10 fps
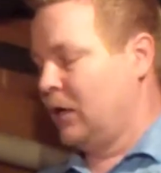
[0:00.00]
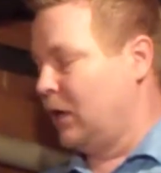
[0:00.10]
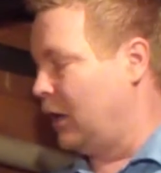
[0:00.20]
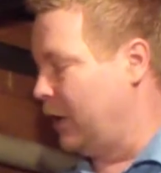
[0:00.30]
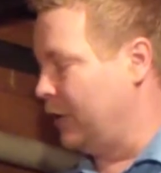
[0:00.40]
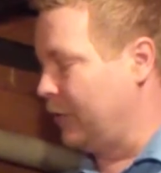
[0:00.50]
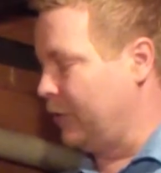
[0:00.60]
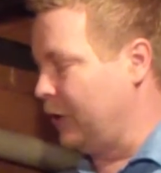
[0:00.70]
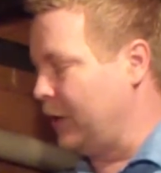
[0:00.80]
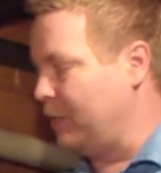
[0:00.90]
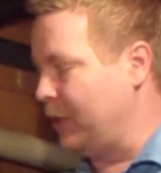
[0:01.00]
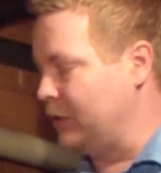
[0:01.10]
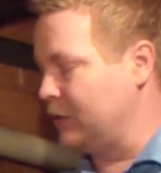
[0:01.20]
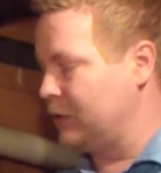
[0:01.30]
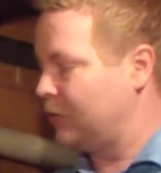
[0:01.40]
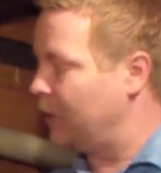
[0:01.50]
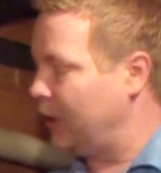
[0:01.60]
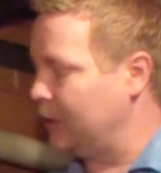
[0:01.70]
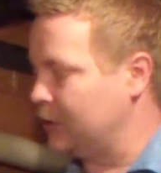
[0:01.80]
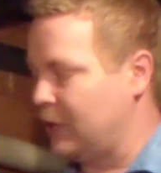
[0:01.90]
Another thing that makes this
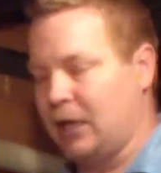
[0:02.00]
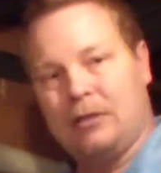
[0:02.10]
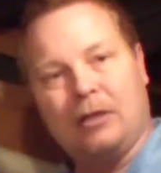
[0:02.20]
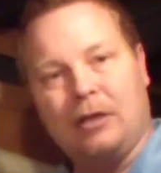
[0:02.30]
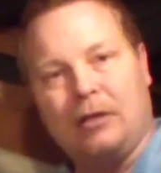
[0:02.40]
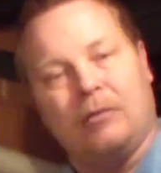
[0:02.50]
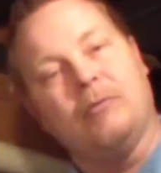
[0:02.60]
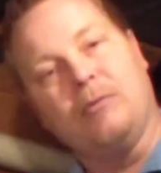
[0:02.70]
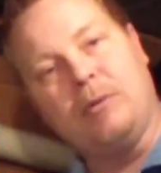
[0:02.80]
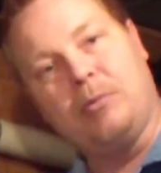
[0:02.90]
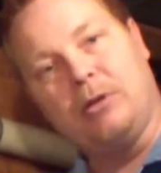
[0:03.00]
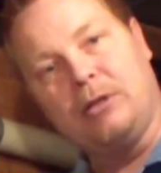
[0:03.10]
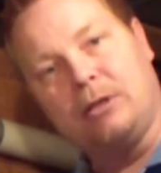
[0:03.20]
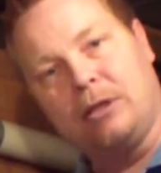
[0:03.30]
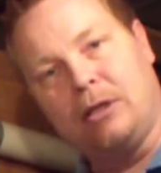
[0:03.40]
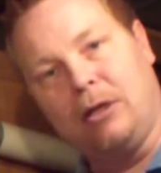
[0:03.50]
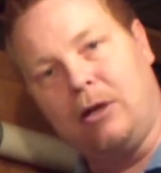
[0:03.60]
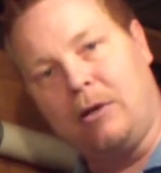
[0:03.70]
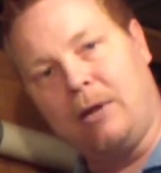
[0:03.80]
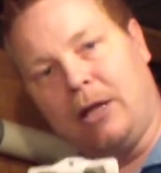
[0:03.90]
great is that when we put an
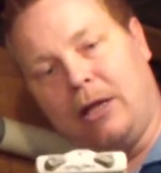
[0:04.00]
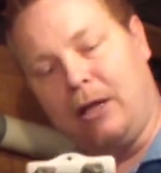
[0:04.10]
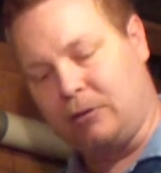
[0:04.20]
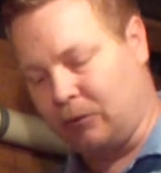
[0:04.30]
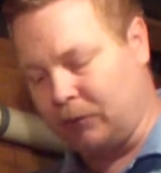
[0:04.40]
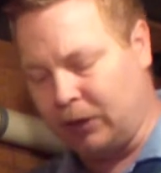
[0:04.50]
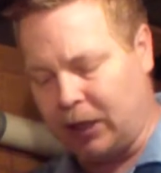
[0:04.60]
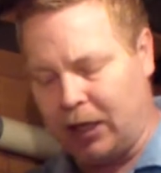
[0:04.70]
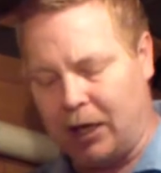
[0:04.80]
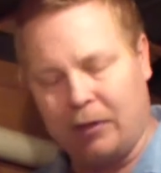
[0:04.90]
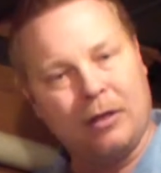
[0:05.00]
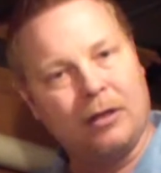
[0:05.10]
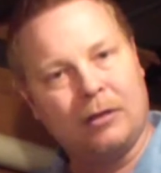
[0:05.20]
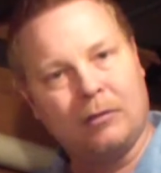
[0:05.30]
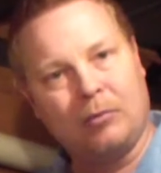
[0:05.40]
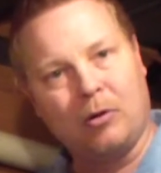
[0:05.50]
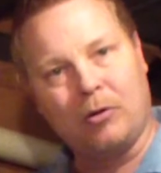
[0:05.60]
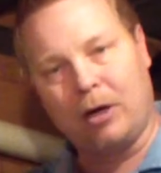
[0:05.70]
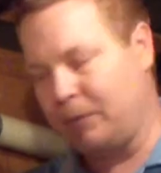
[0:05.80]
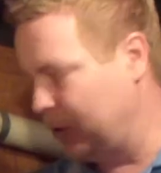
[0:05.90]
automatic cancel relay on the
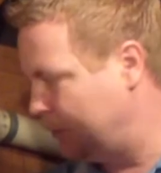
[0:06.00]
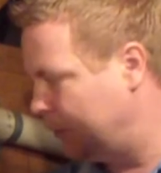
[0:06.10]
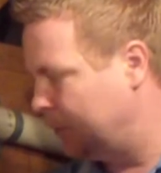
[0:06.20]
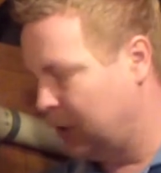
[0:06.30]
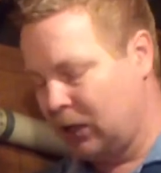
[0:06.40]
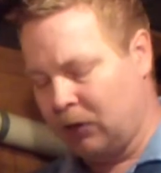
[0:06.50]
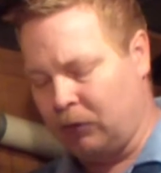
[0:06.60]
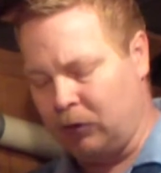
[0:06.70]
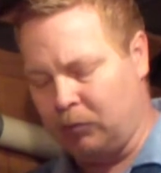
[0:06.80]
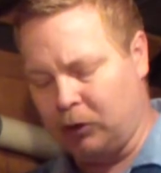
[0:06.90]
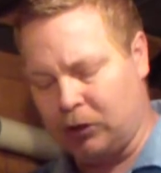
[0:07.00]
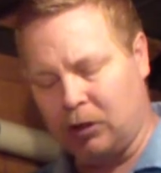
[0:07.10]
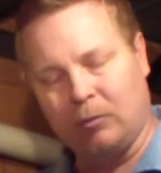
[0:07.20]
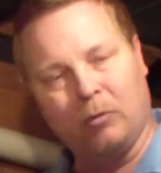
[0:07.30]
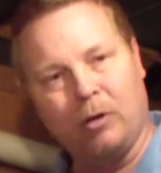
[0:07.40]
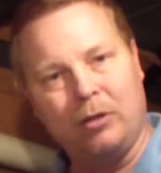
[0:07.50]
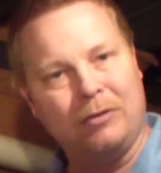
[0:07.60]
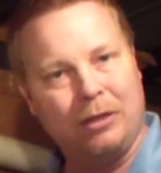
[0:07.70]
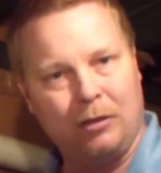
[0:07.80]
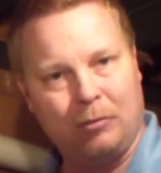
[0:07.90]
programming, when you push number 1, you
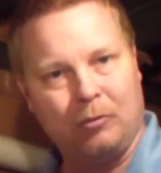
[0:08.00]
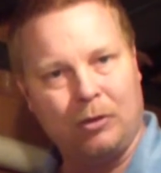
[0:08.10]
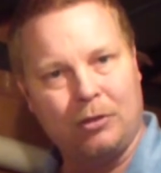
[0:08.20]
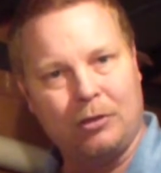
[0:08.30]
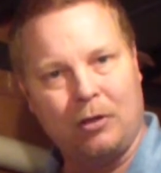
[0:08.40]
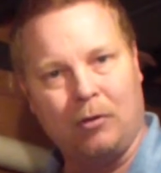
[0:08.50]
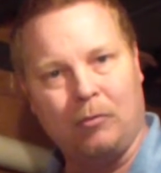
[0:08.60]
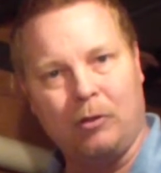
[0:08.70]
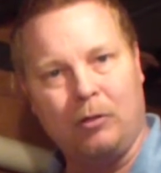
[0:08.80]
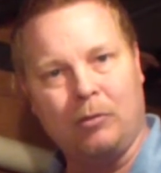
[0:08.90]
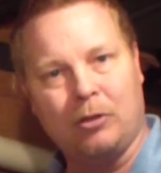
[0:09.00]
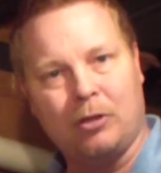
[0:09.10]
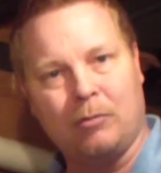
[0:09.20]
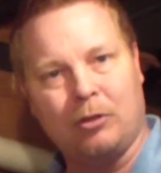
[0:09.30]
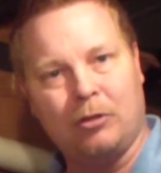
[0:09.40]
get number 1 soap. When you push number